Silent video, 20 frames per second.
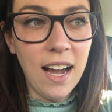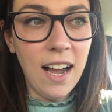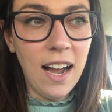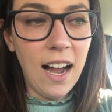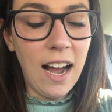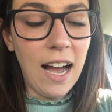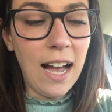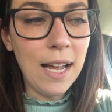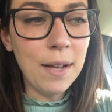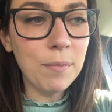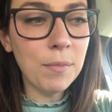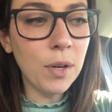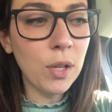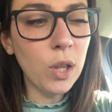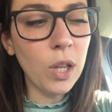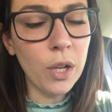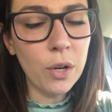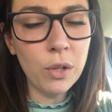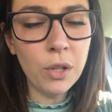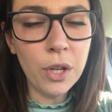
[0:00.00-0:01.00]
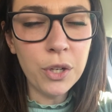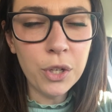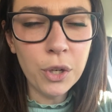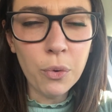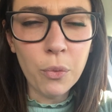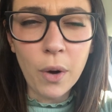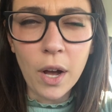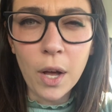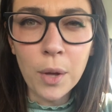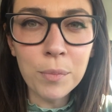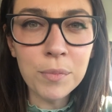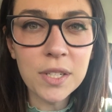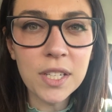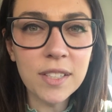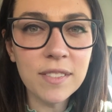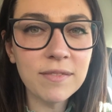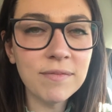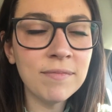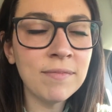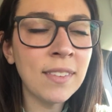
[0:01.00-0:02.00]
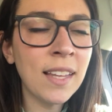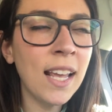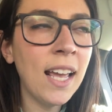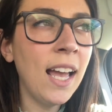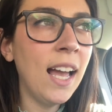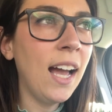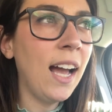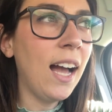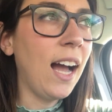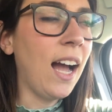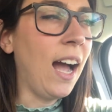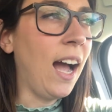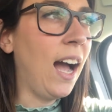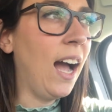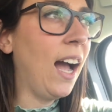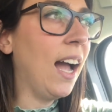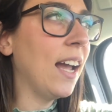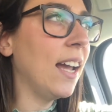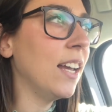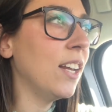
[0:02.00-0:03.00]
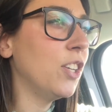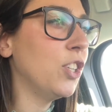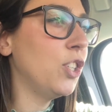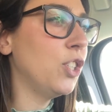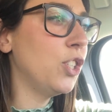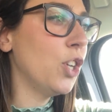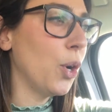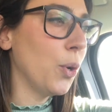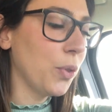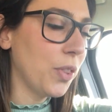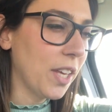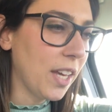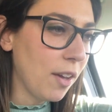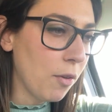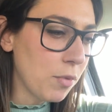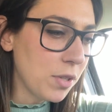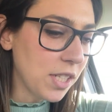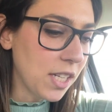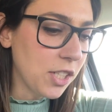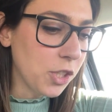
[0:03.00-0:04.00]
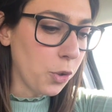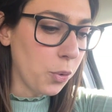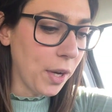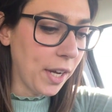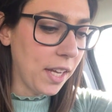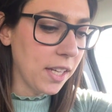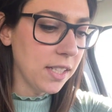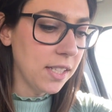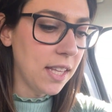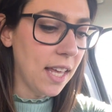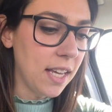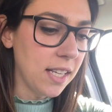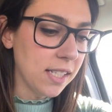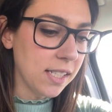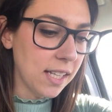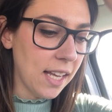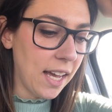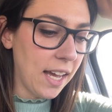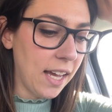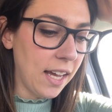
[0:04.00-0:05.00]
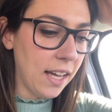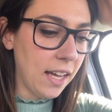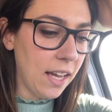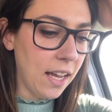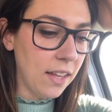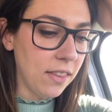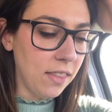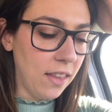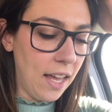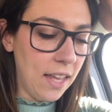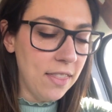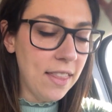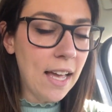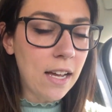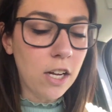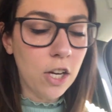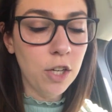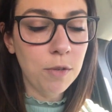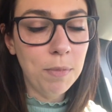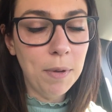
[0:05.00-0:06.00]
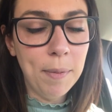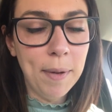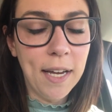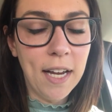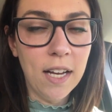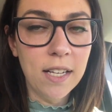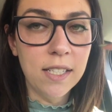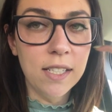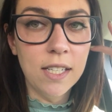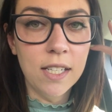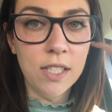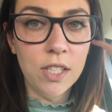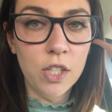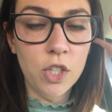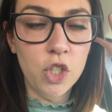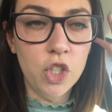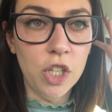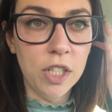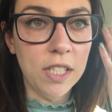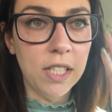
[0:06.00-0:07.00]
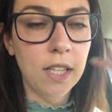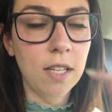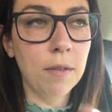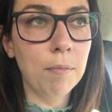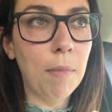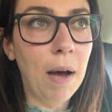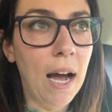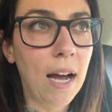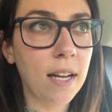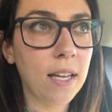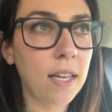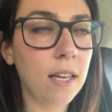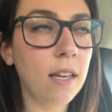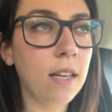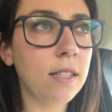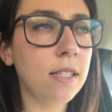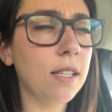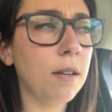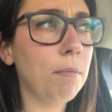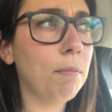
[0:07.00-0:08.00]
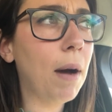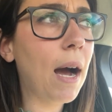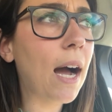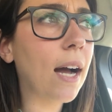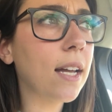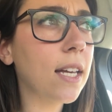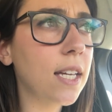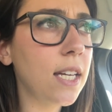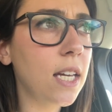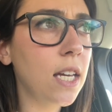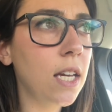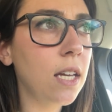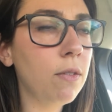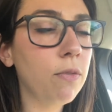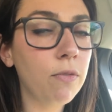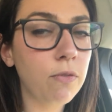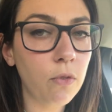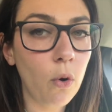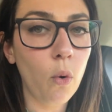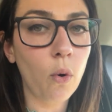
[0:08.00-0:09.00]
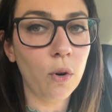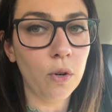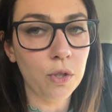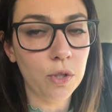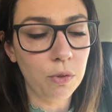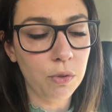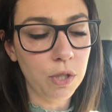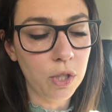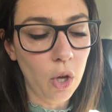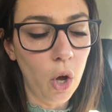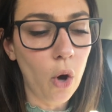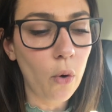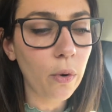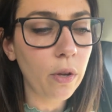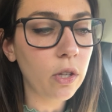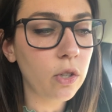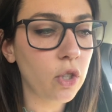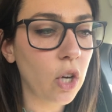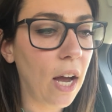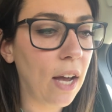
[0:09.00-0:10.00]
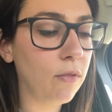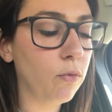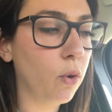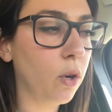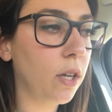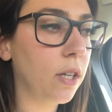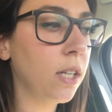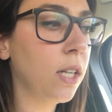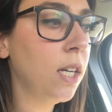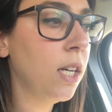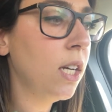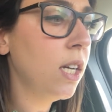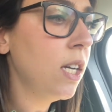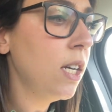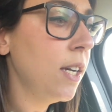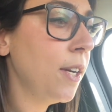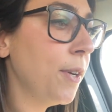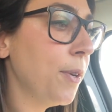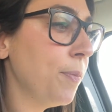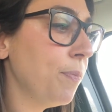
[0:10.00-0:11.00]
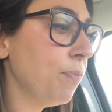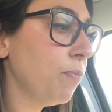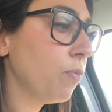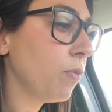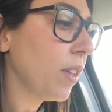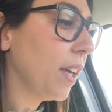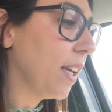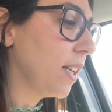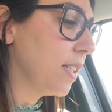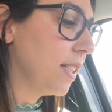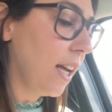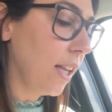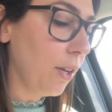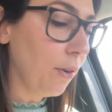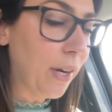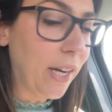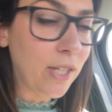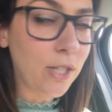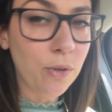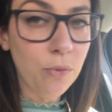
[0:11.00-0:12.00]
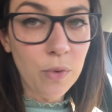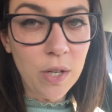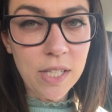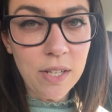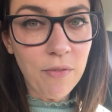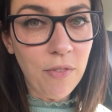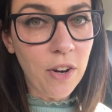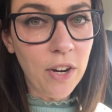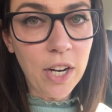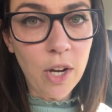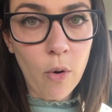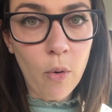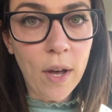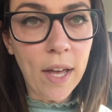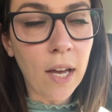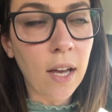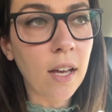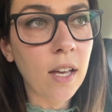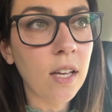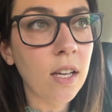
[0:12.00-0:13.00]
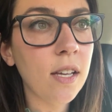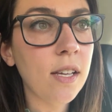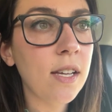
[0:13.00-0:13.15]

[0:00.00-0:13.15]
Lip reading: I'm a little underwhelmed. I don't think it was as quick as they say. And that could be because this is just it's a Mach-E 4, so it's the all-wheel drive one. Acceleration wasn't very quick.